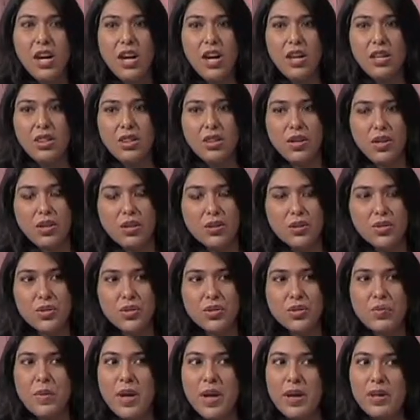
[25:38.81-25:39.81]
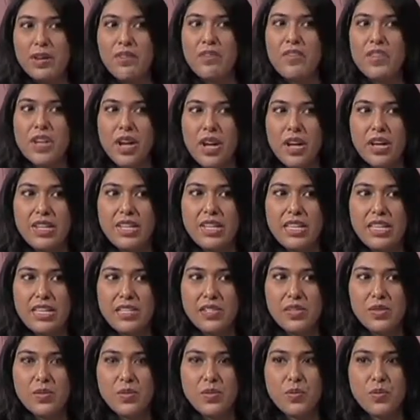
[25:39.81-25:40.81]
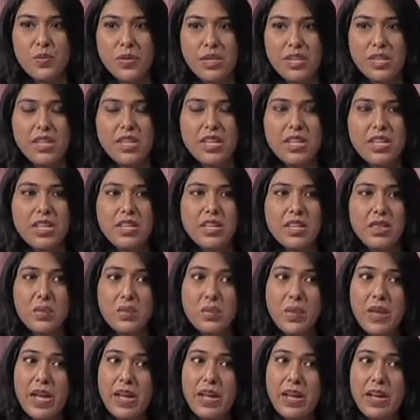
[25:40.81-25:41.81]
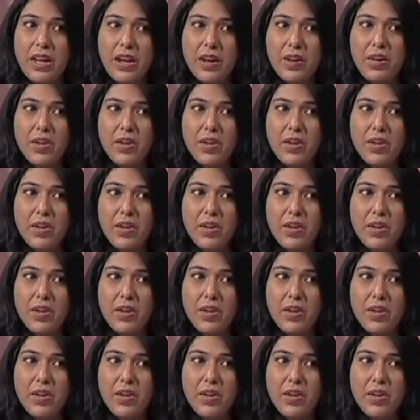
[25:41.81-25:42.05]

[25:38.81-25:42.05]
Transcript: a larger amount of Yaquis within the Bay